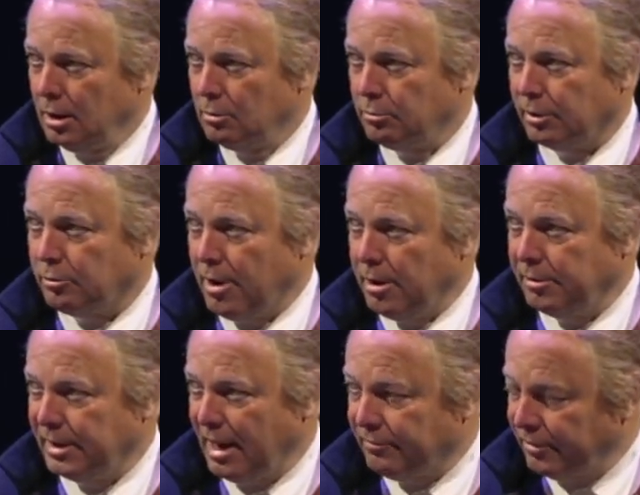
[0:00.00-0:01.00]

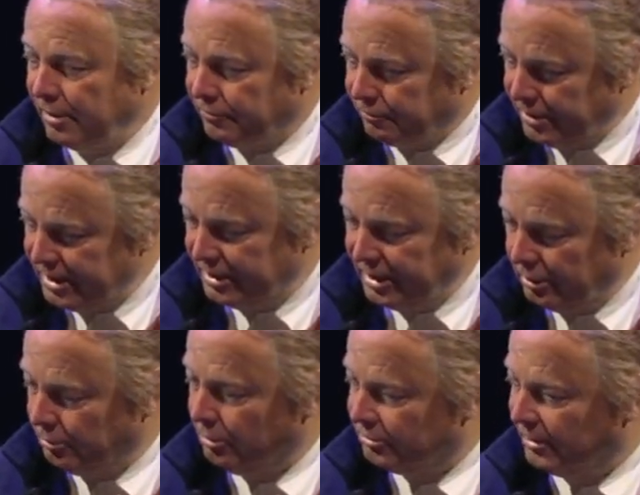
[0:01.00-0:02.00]
requiring every freed
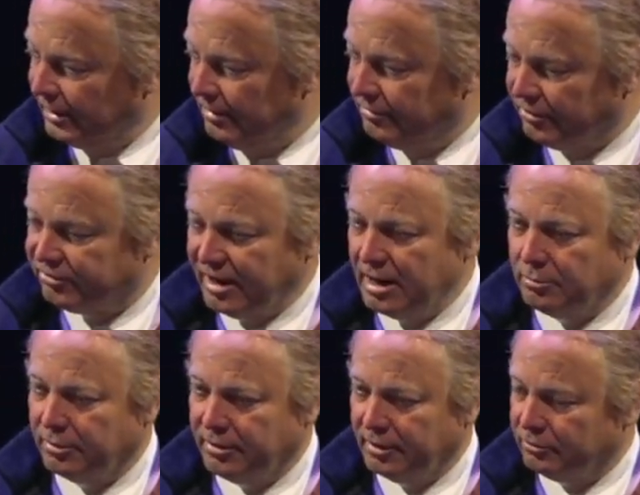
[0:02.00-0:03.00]
Negro to leave the state
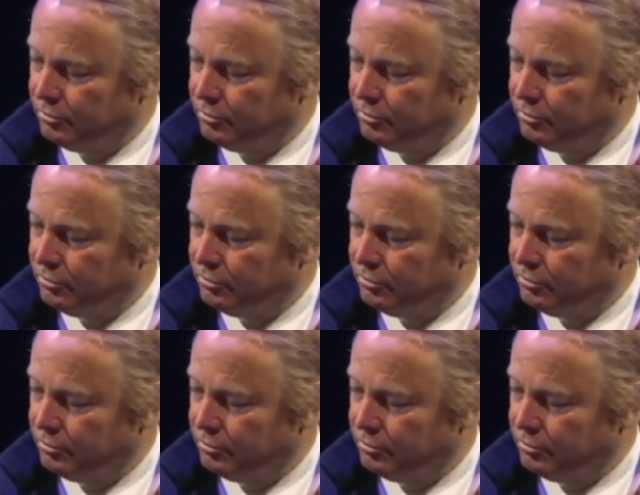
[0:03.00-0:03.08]
within